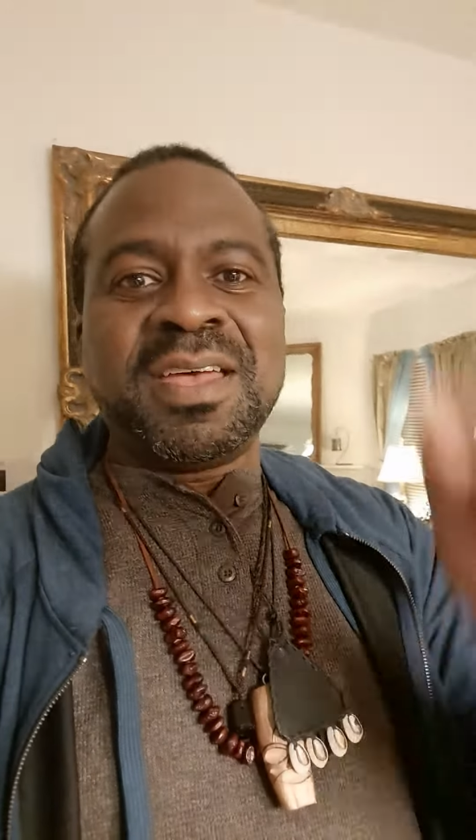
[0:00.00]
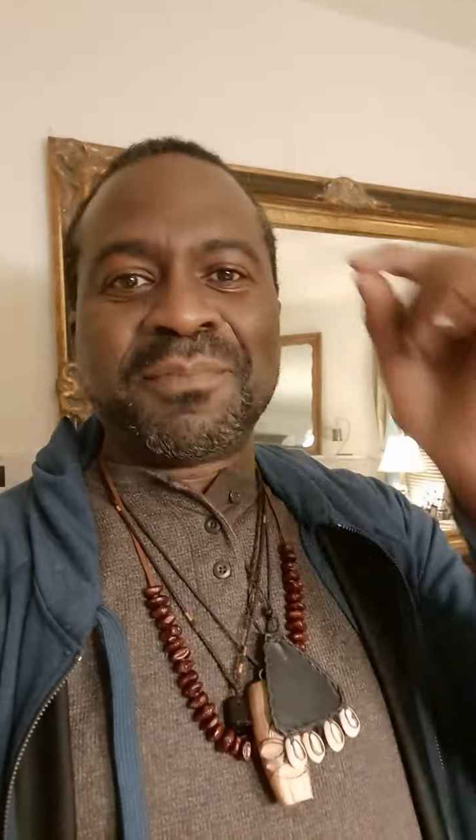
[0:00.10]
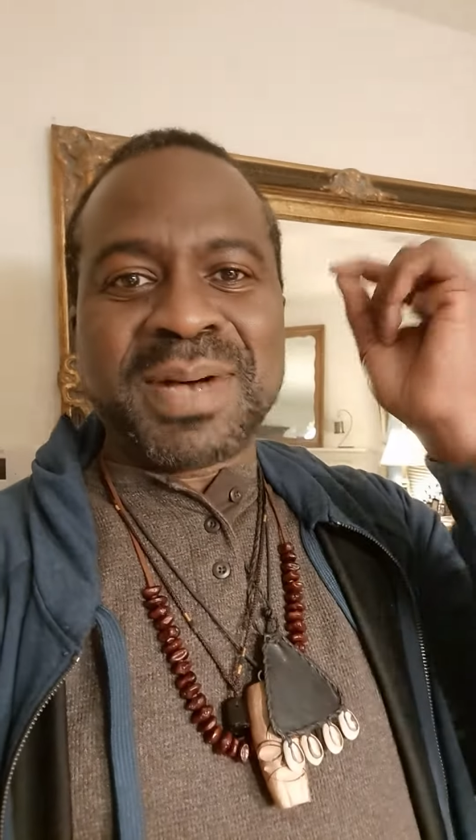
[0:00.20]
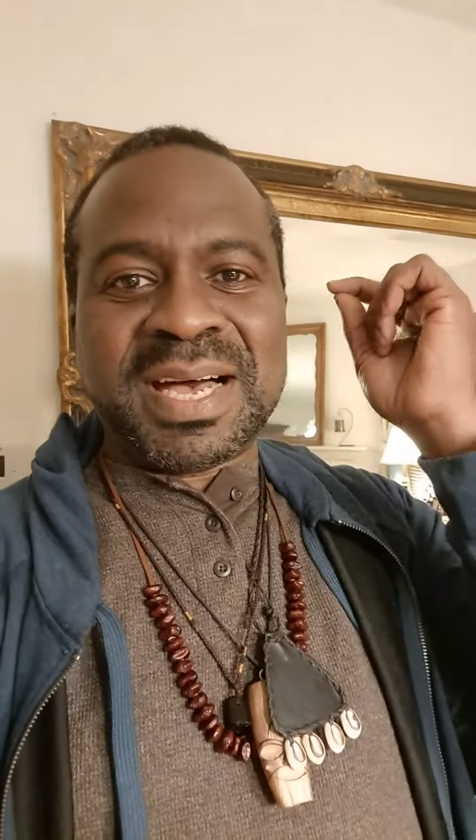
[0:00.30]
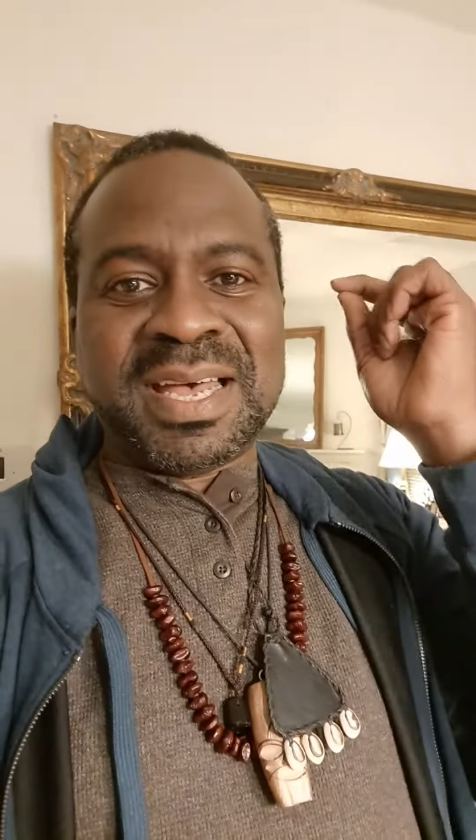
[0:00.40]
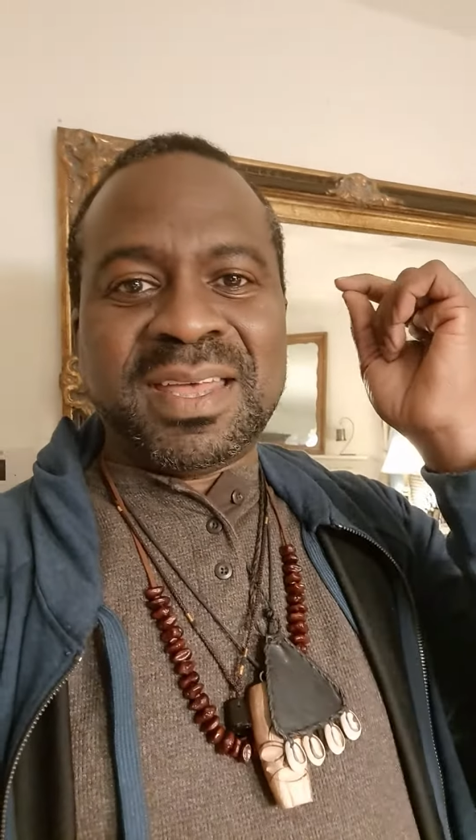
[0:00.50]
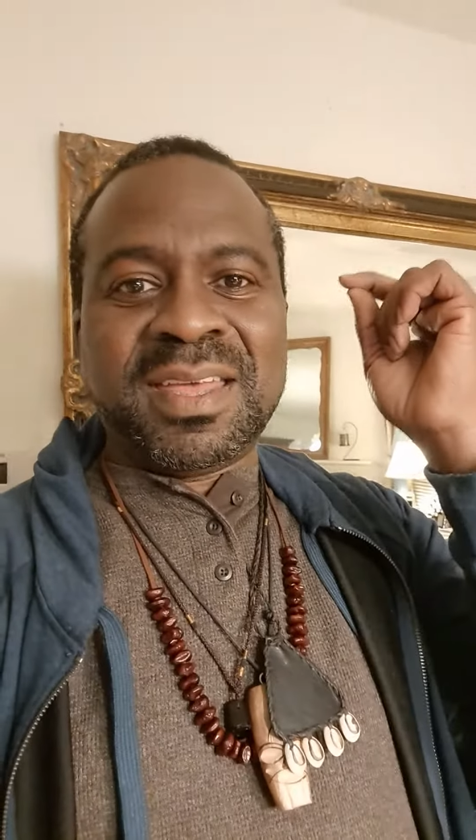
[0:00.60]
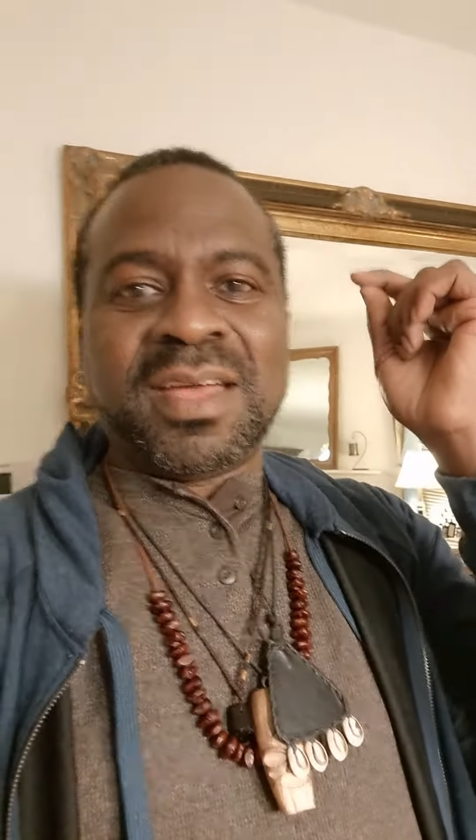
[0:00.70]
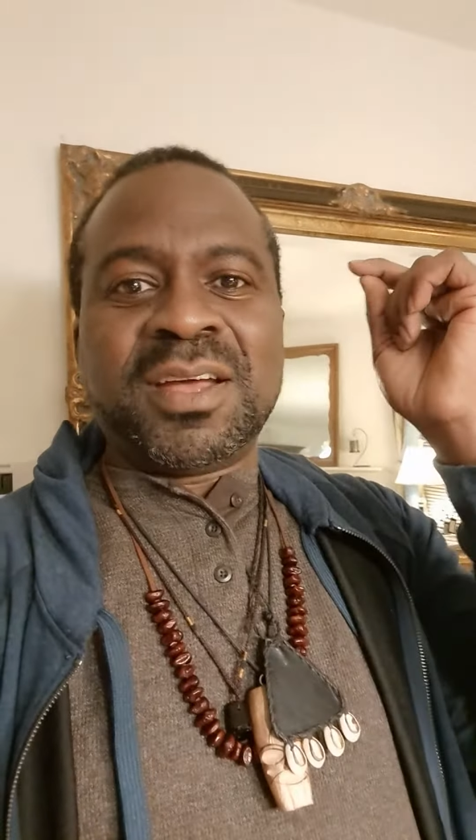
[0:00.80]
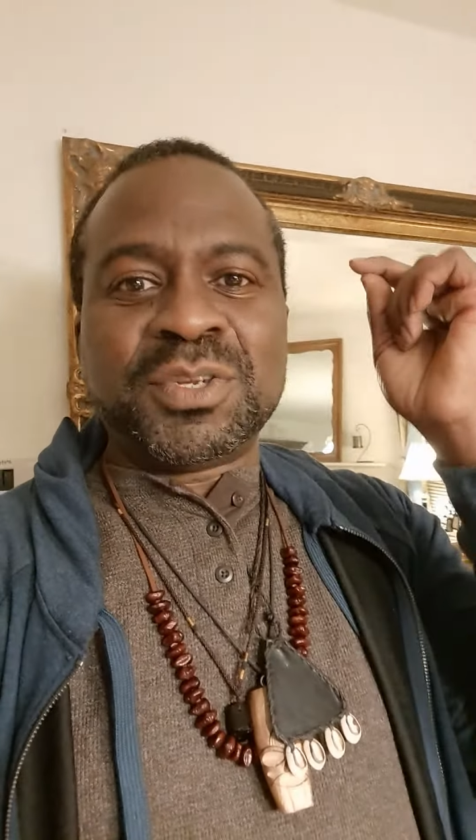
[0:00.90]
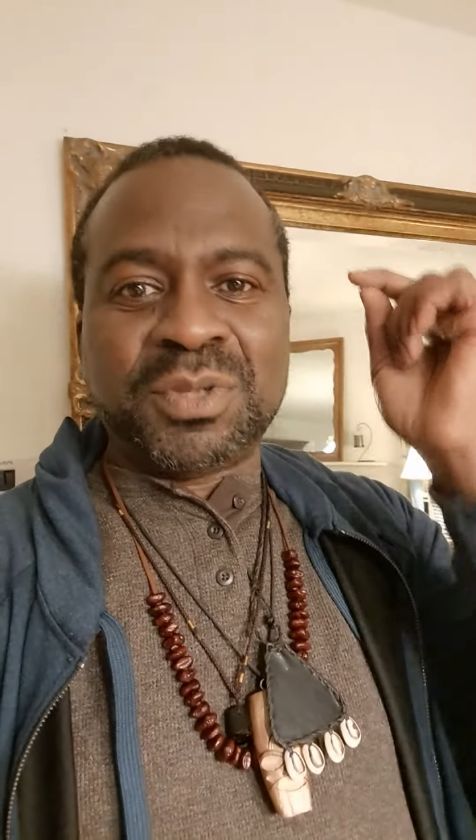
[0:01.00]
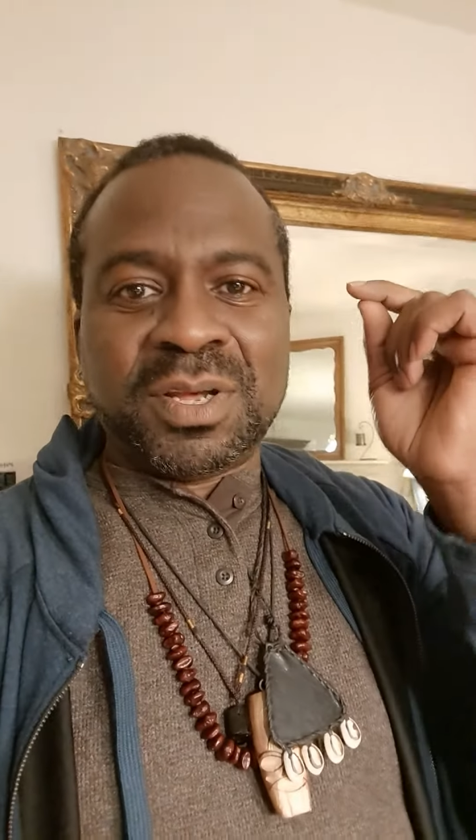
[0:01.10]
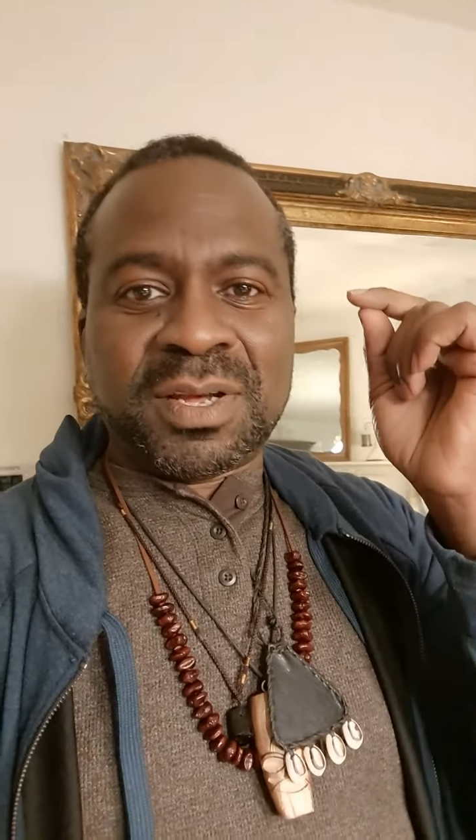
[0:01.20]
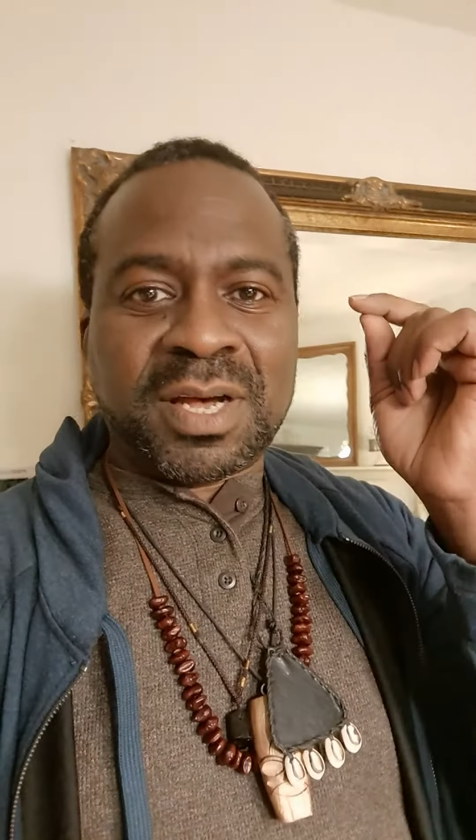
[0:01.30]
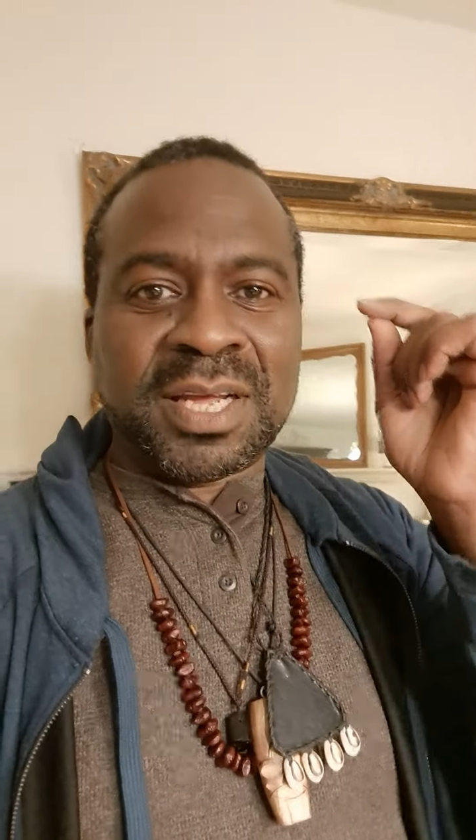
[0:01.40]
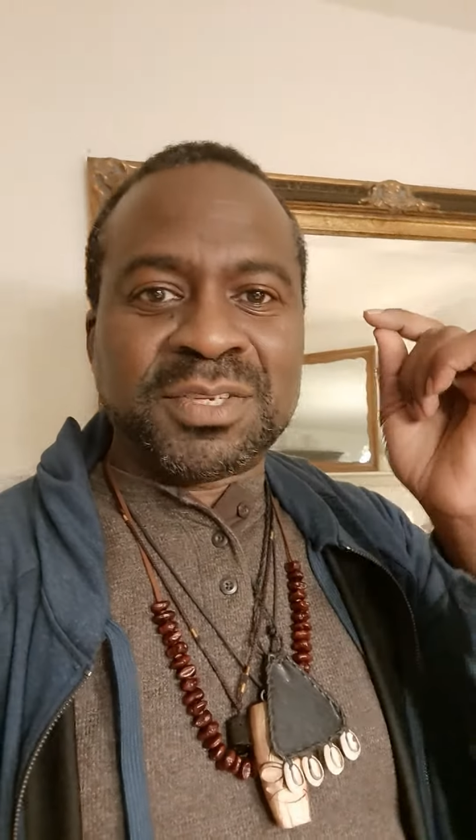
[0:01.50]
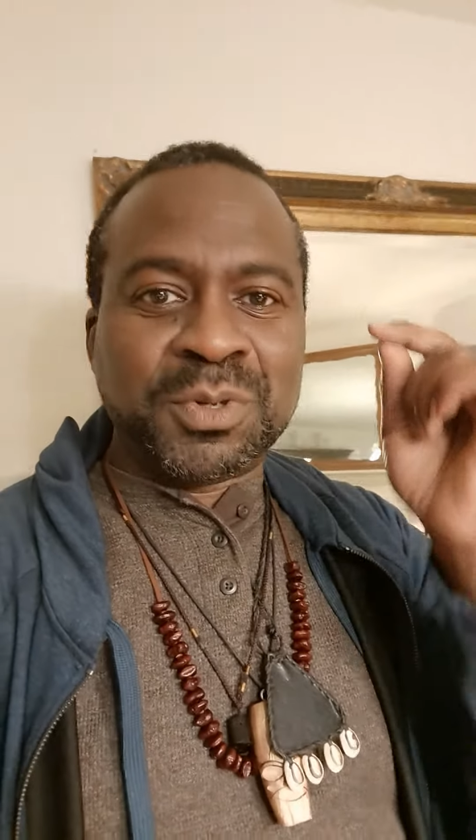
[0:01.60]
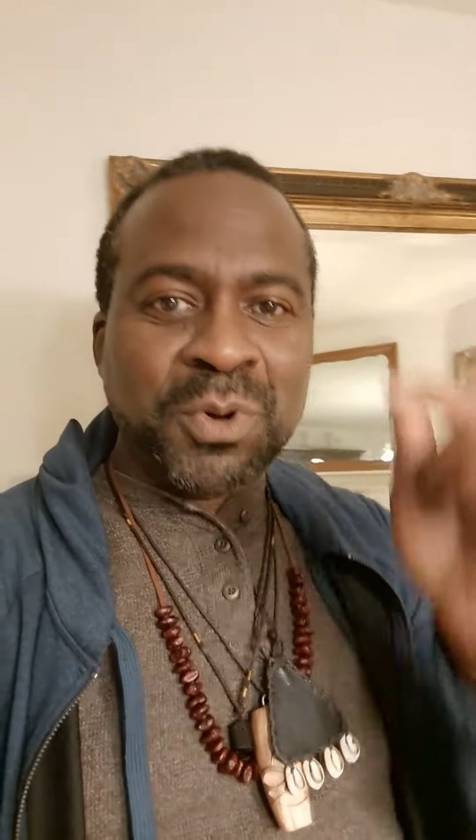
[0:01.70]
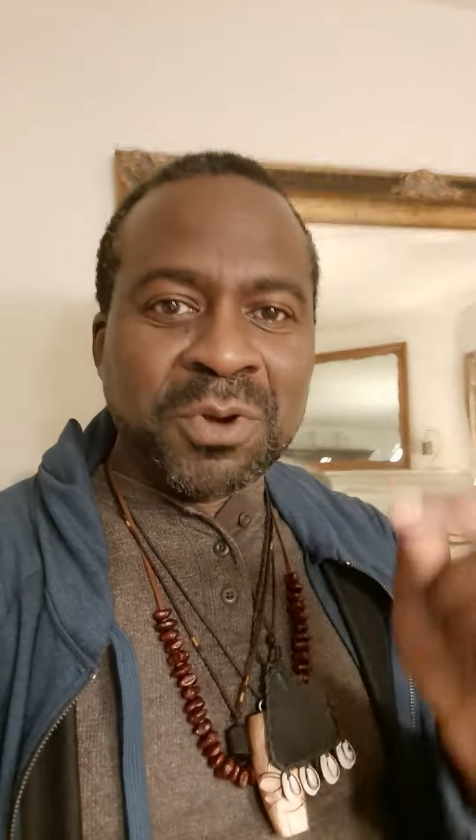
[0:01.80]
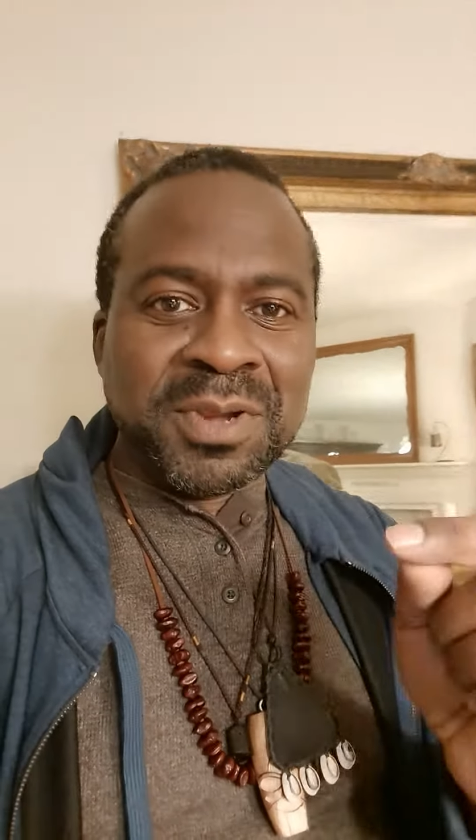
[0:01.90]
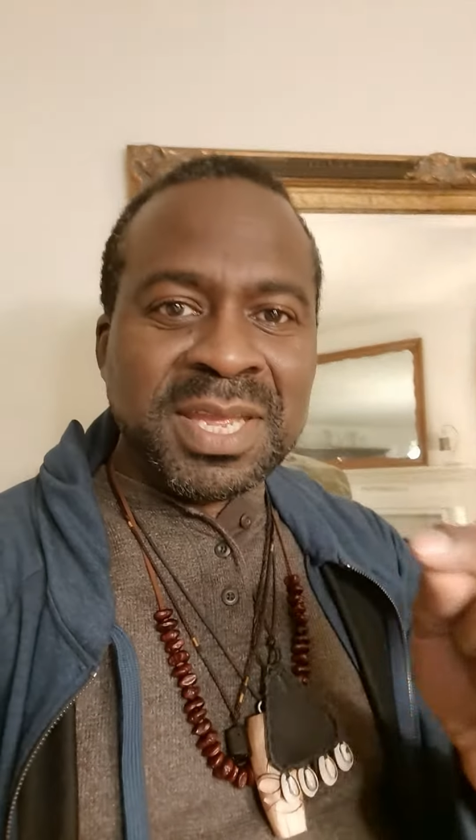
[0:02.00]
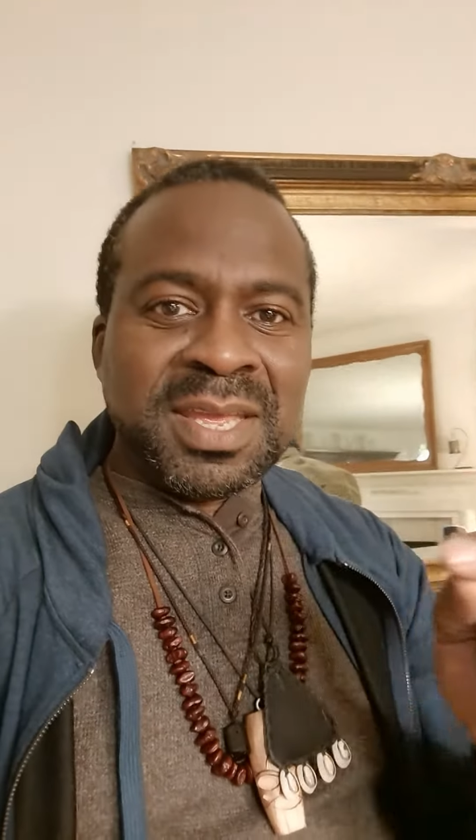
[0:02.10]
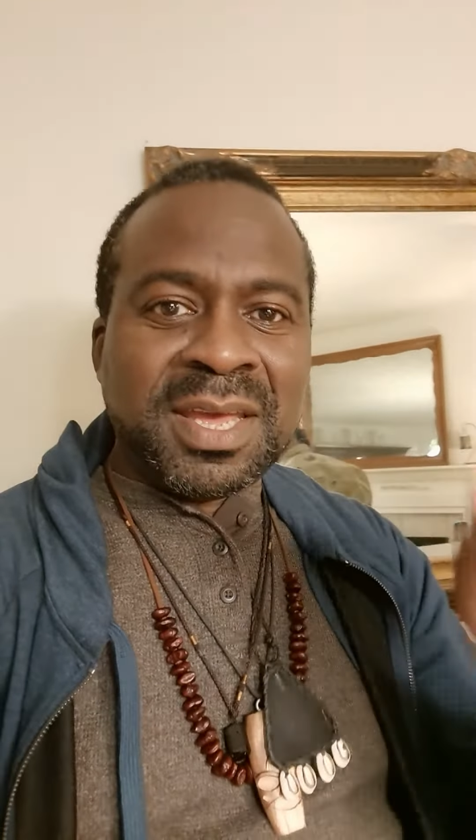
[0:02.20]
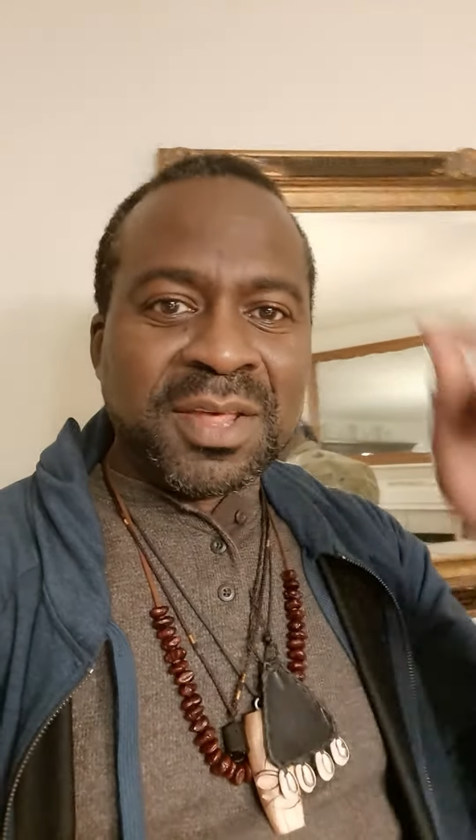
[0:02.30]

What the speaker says: By Adori,